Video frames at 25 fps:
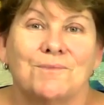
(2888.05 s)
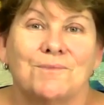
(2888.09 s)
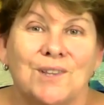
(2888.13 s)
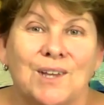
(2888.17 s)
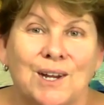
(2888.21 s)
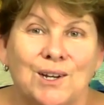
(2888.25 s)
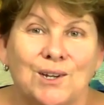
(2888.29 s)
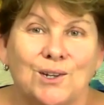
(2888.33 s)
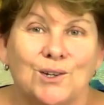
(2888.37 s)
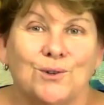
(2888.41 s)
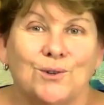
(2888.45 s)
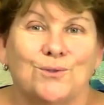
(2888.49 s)

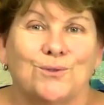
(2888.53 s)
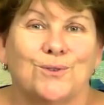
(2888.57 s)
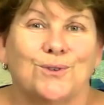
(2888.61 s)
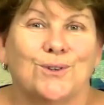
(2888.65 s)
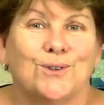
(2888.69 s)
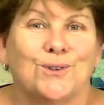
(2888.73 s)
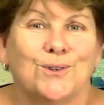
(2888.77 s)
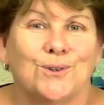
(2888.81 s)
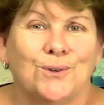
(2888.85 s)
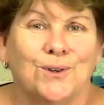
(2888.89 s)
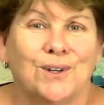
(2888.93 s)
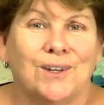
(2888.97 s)
Thank you for
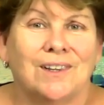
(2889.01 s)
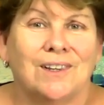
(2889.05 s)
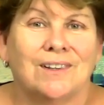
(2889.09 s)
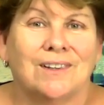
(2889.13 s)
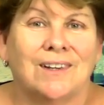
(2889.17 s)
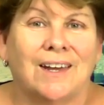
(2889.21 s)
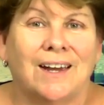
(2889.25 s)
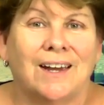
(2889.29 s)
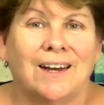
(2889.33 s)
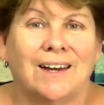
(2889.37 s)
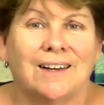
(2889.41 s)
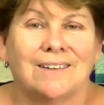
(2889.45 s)
doing
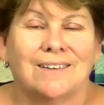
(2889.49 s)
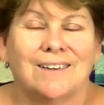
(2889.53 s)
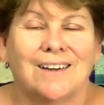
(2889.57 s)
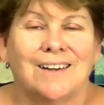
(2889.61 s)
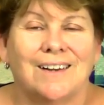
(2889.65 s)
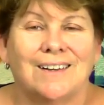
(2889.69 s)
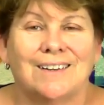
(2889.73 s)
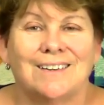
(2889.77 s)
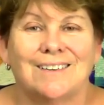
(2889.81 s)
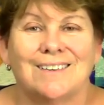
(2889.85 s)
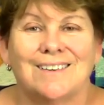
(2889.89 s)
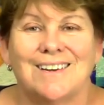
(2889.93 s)
that.
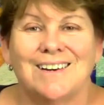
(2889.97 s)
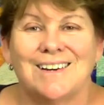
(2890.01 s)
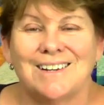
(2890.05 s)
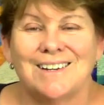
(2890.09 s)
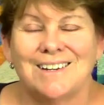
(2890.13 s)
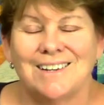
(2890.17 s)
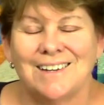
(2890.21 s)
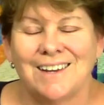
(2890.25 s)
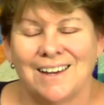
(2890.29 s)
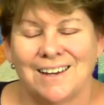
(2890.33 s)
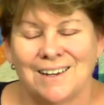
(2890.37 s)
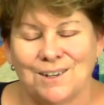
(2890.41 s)
And
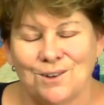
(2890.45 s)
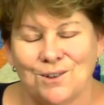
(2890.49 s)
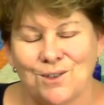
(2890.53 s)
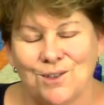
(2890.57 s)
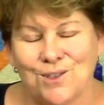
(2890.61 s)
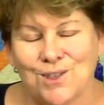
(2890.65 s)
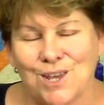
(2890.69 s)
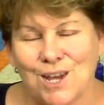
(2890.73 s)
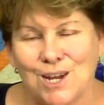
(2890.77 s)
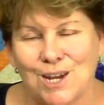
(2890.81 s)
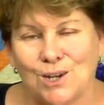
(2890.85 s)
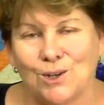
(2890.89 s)
again,
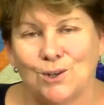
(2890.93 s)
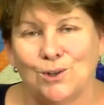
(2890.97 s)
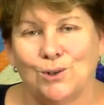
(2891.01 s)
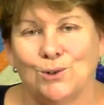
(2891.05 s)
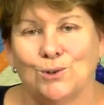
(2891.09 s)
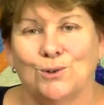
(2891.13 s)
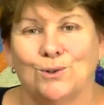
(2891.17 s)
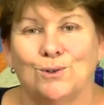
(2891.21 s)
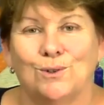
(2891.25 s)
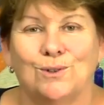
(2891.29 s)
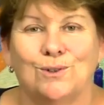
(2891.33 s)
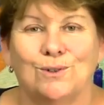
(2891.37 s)
thank
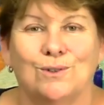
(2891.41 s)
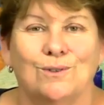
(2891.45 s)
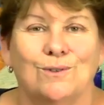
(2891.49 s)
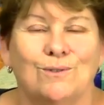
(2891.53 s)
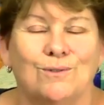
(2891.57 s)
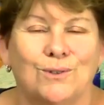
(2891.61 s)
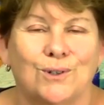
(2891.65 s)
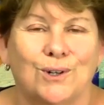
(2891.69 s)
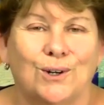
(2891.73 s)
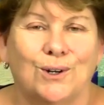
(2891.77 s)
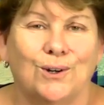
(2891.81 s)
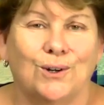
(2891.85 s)
you
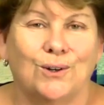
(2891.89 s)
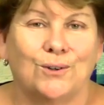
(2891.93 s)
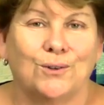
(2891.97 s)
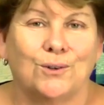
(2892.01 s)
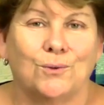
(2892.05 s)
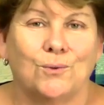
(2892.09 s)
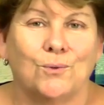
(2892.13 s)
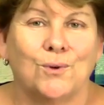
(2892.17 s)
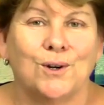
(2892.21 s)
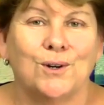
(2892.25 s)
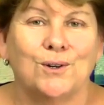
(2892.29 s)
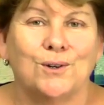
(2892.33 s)
for all
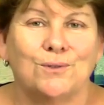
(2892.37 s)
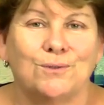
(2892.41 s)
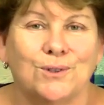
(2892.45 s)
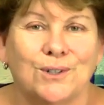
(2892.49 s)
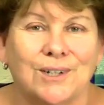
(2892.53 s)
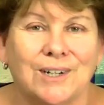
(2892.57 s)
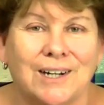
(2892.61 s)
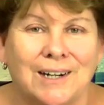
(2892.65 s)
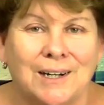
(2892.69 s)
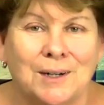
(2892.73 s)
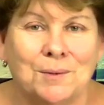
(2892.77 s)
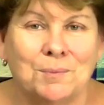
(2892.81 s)
the wonderful
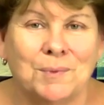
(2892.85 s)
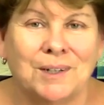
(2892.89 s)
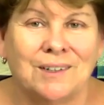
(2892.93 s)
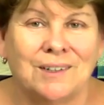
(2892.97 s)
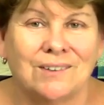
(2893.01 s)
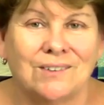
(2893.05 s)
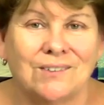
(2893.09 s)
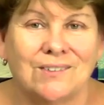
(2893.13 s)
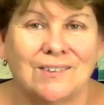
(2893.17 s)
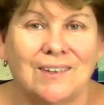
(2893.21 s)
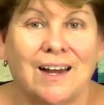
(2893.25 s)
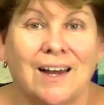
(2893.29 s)

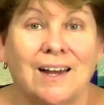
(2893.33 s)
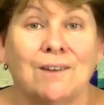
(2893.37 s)
comments.